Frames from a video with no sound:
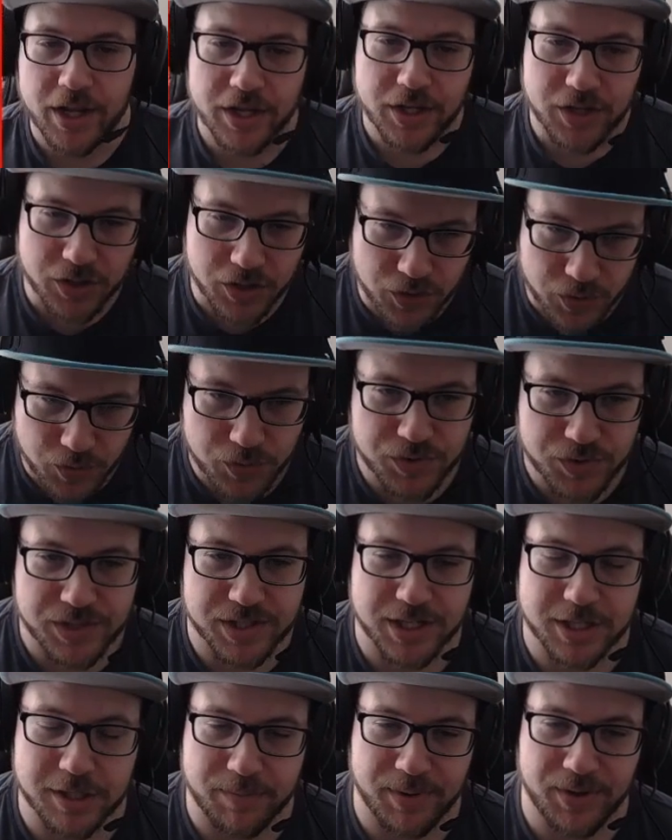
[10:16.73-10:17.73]
use
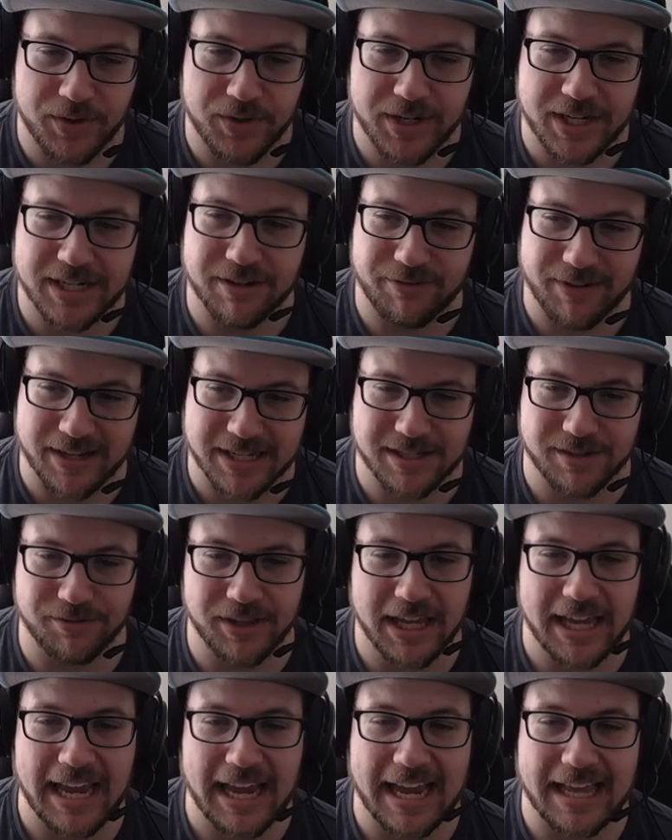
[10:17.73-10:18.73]
this ability
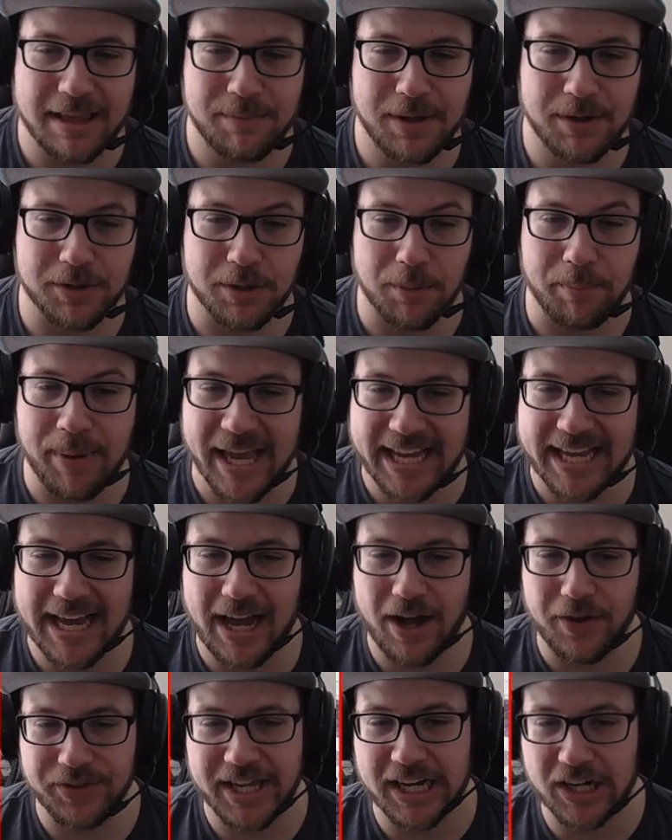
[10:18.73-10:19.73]
defensively, and then be able to pick
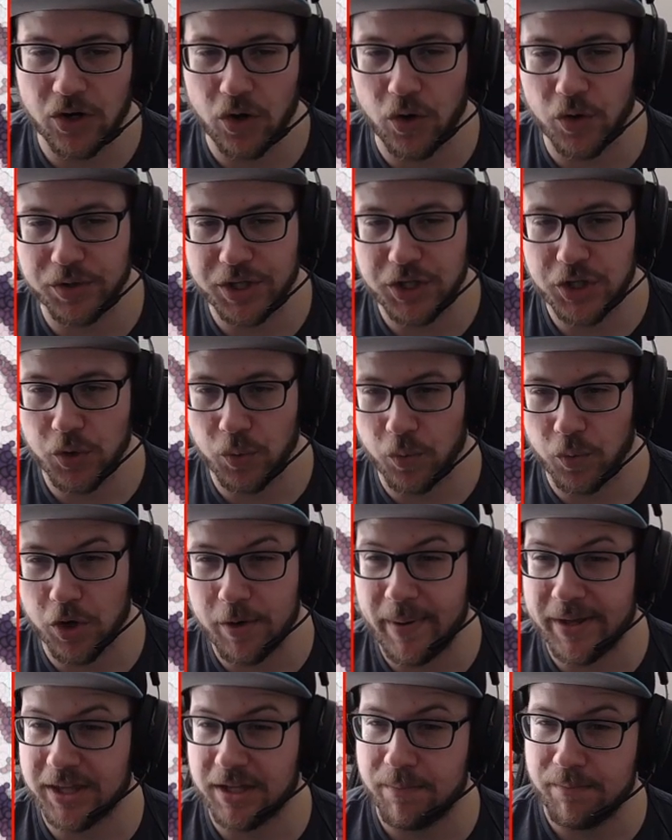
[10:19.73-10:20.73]
out that card that you're worried
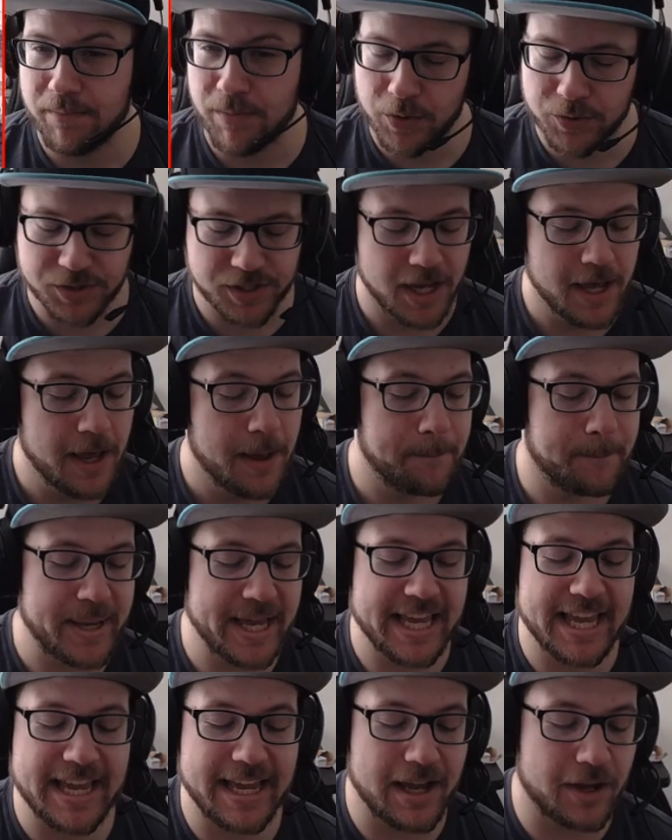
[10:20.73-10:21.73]
about the most.
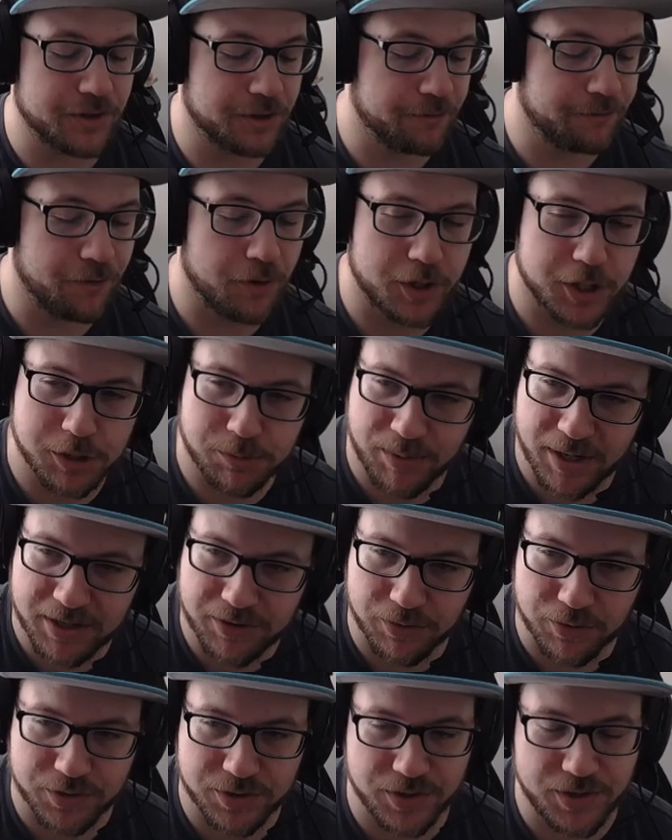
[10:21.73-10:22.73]
Picking out the focus
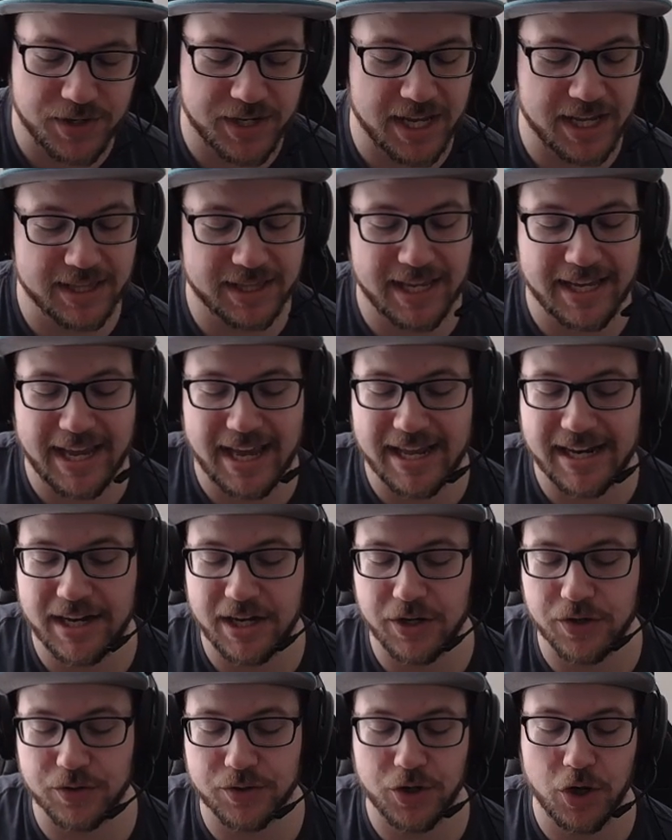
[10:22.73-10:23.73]
breakthrough so they can't
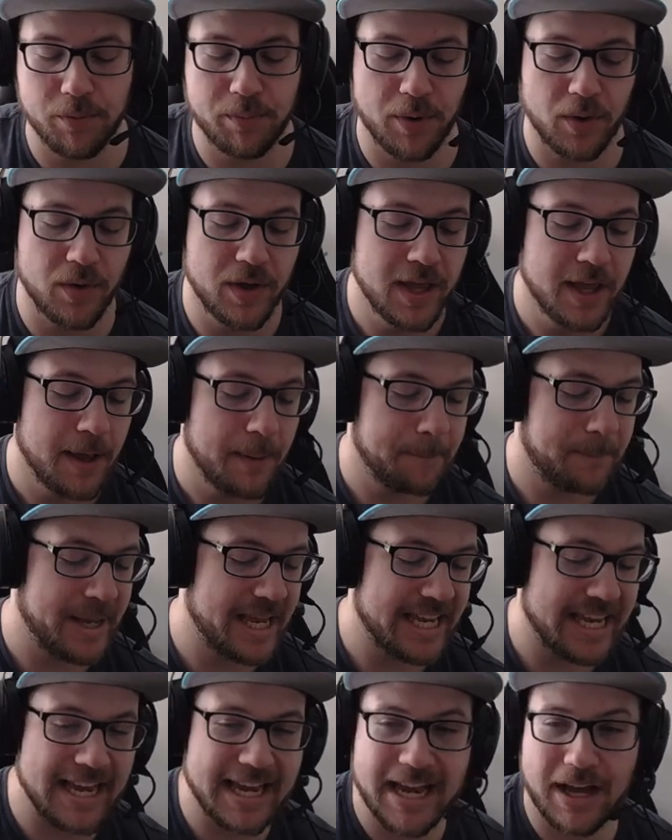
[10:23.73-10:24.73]
hit your topo.
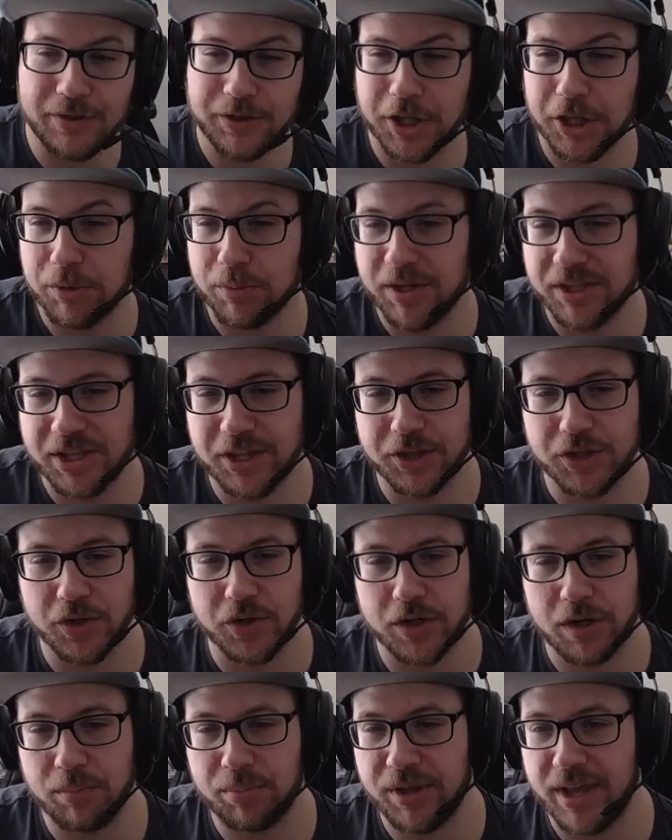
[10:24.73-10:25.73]
Picking out the threat that they're
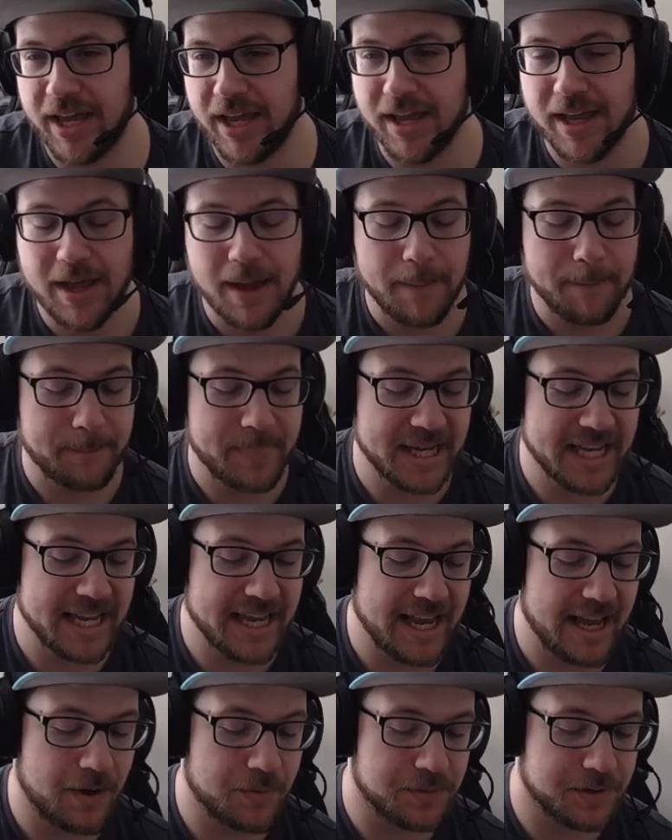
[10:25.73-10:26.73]
going to play.
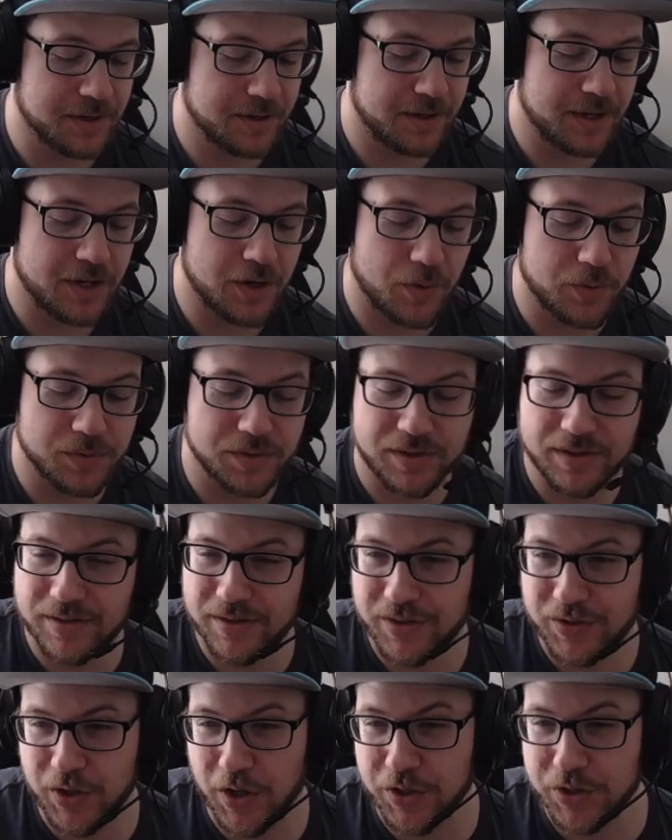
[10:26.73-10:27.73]
Picking out, you know,
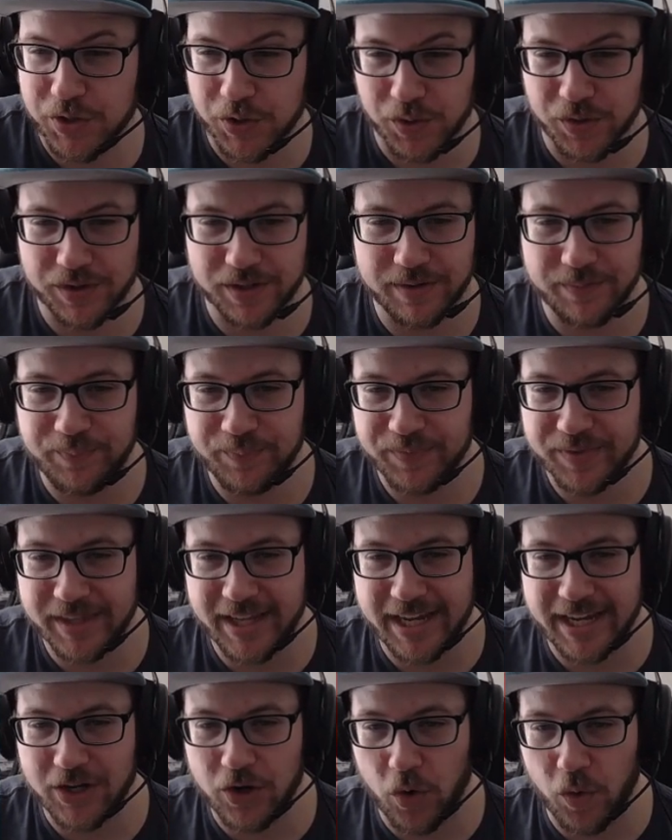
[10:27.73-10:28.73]
a certain
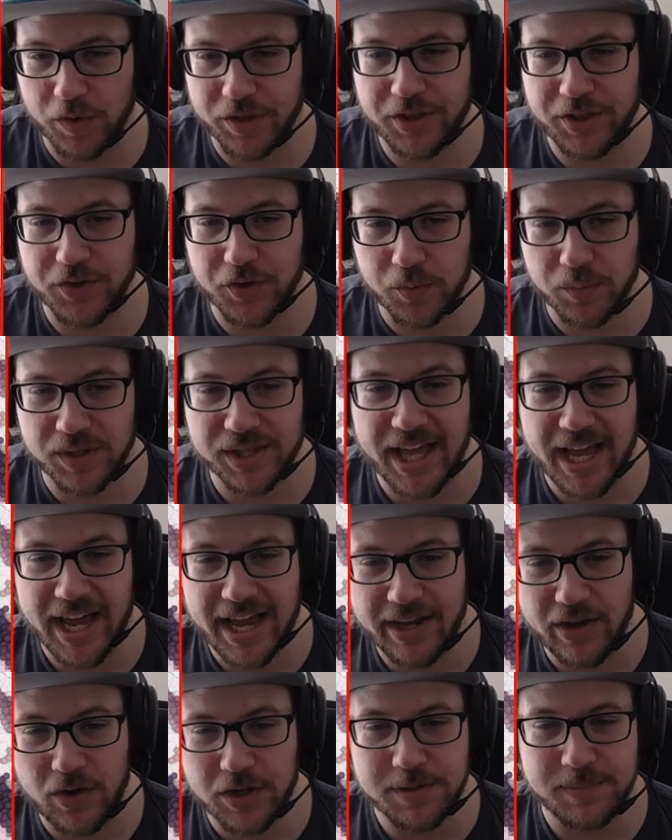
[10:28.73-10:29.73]
like card that they're
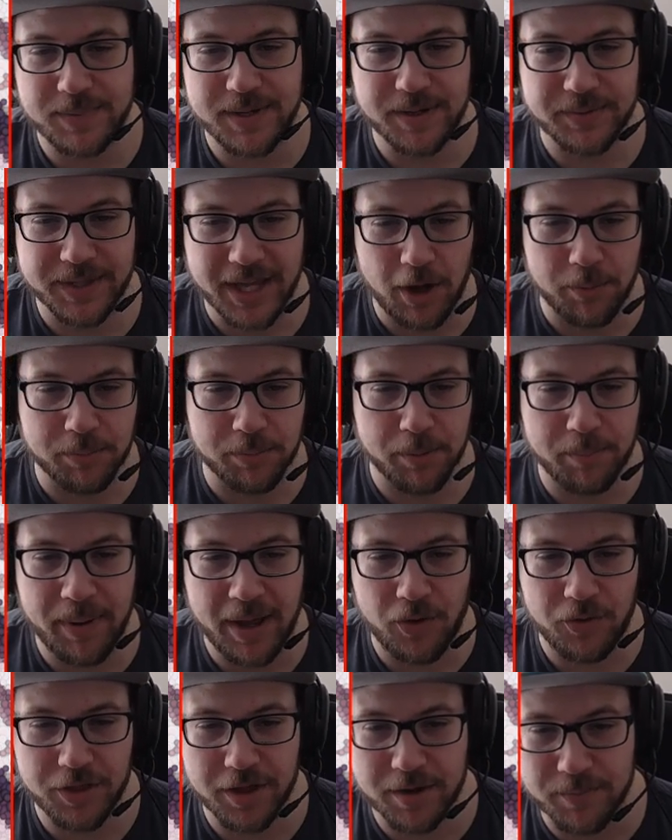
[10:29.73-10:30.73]
relying on to be able to help
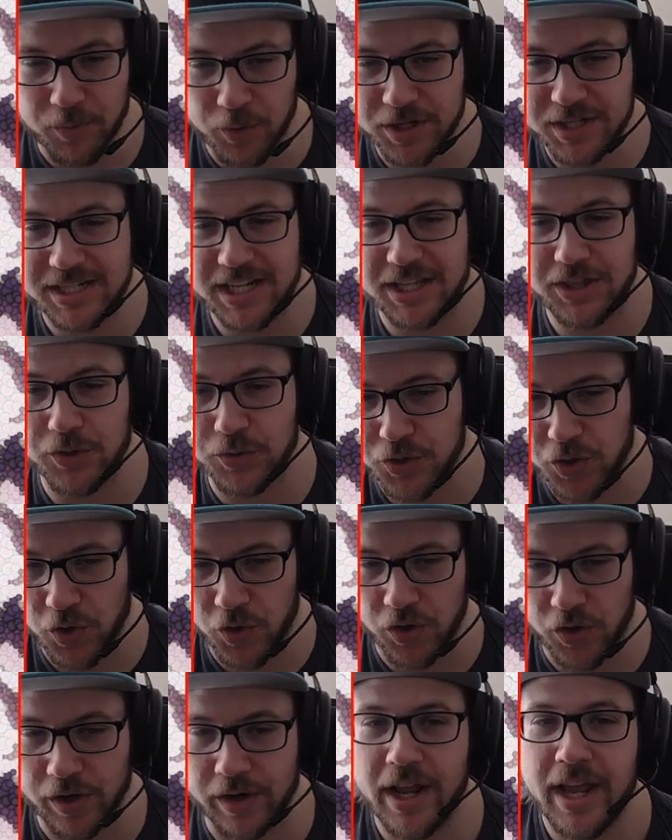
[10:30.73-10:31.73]
propel them or extend their
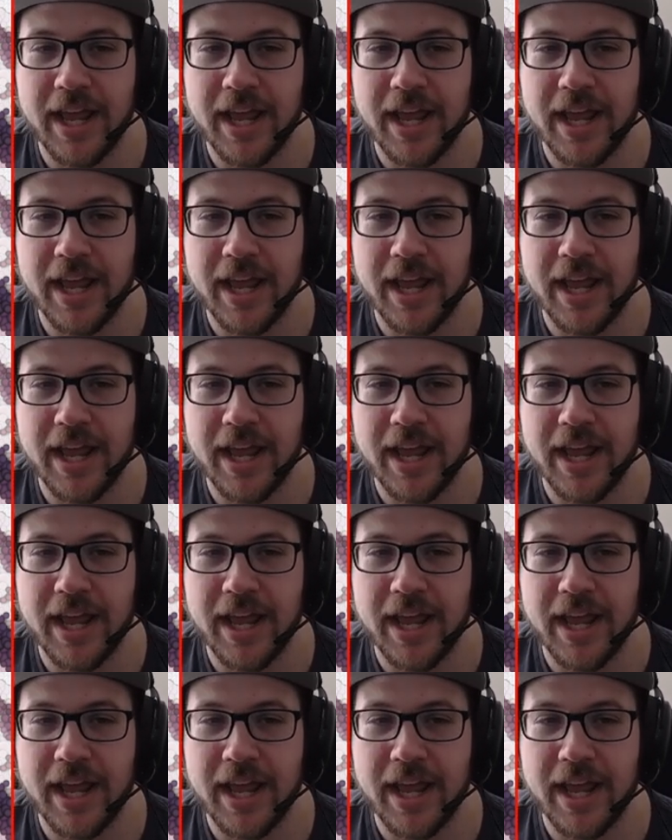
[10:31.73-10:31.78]
turn.